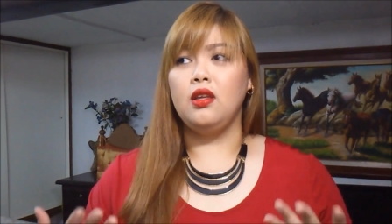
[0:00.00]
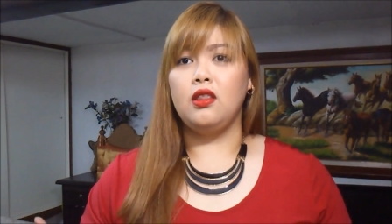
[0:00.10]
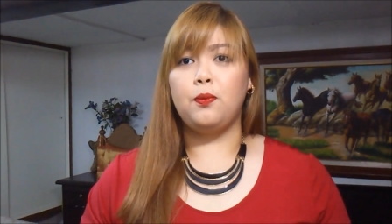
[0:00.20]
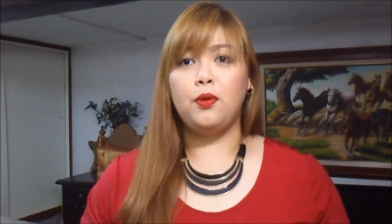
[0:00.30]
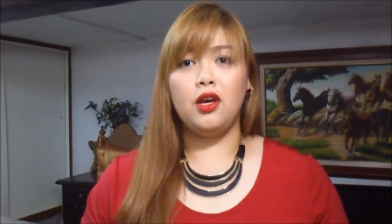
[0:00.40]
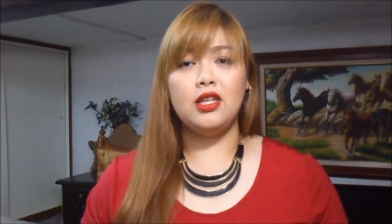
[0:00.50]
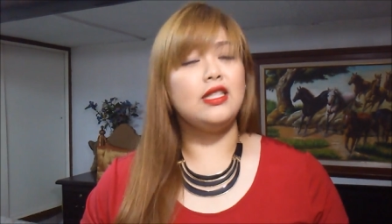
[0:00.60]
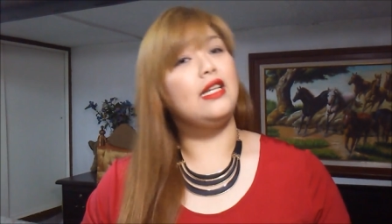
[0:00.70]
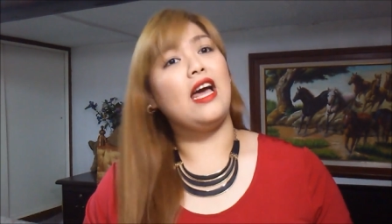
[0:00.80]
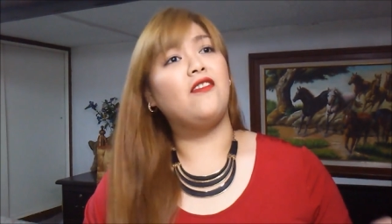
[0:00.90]
the products
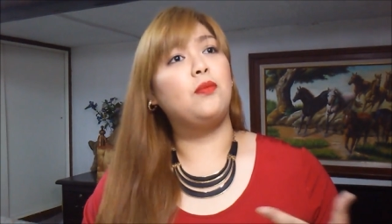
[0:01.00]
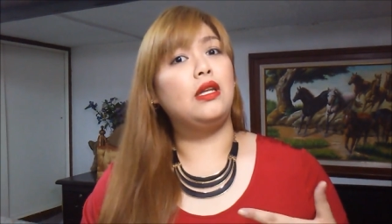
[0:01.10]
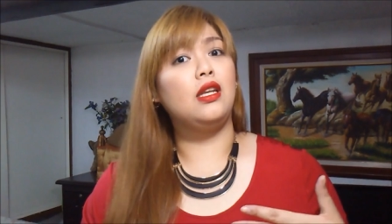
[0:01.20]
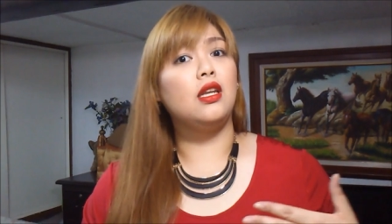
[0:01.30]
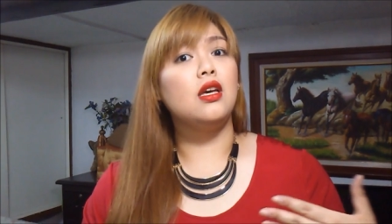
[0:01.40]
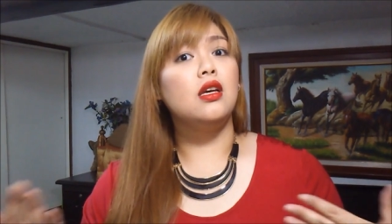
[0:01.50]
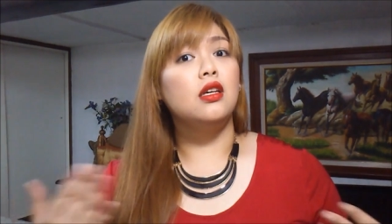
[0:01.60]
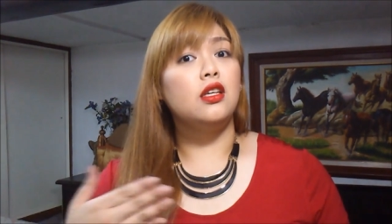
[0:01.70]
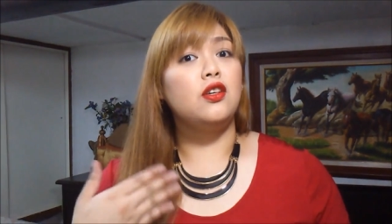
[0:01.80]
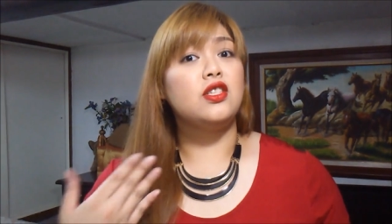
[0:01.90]
that I've been
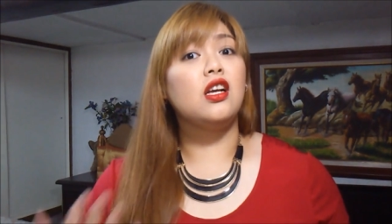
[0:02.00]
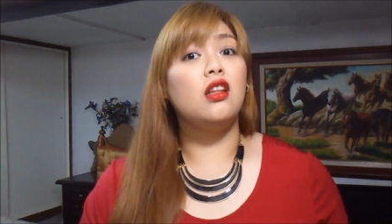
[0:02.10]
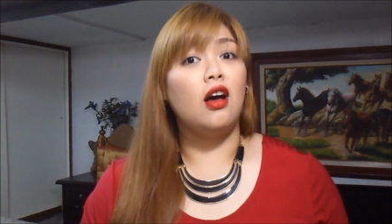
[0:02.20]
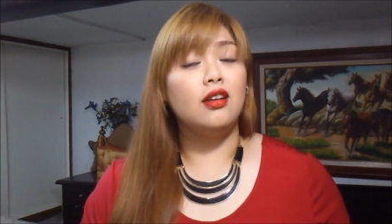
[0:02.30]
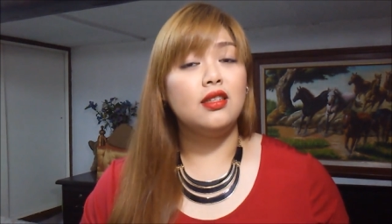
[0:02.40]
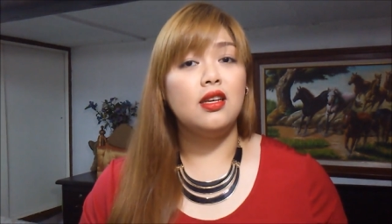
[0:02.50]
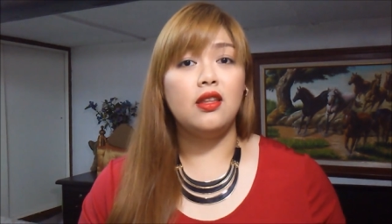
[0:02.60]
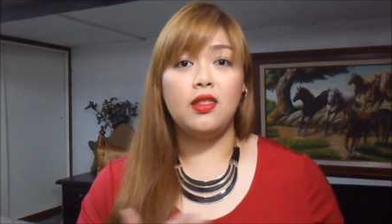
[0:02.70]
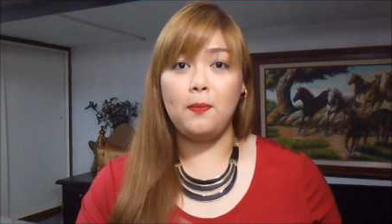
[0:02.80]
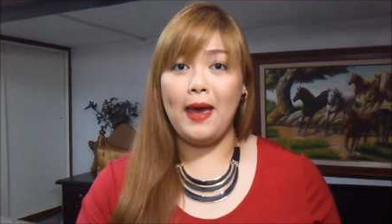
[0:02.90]
using a lot
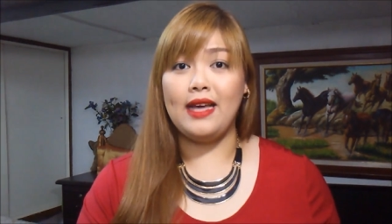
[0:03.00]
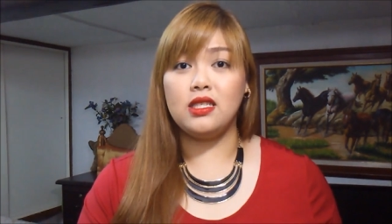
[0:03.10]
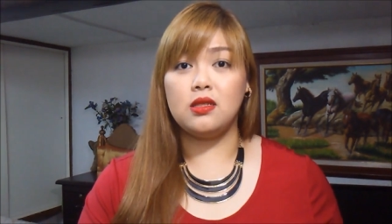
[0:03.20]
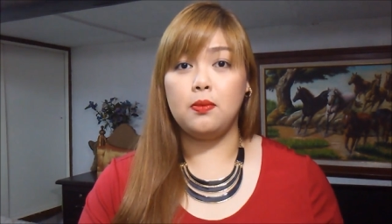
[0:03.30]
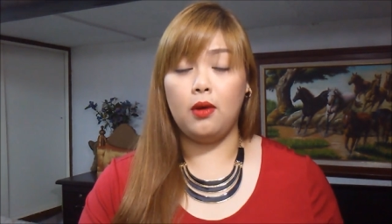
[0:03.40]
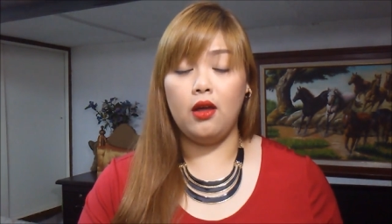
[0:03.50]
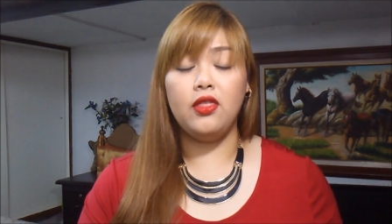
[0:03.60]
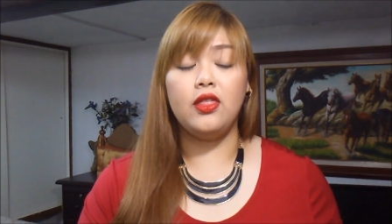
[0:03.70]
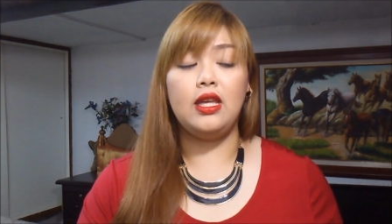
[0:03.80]
the past month,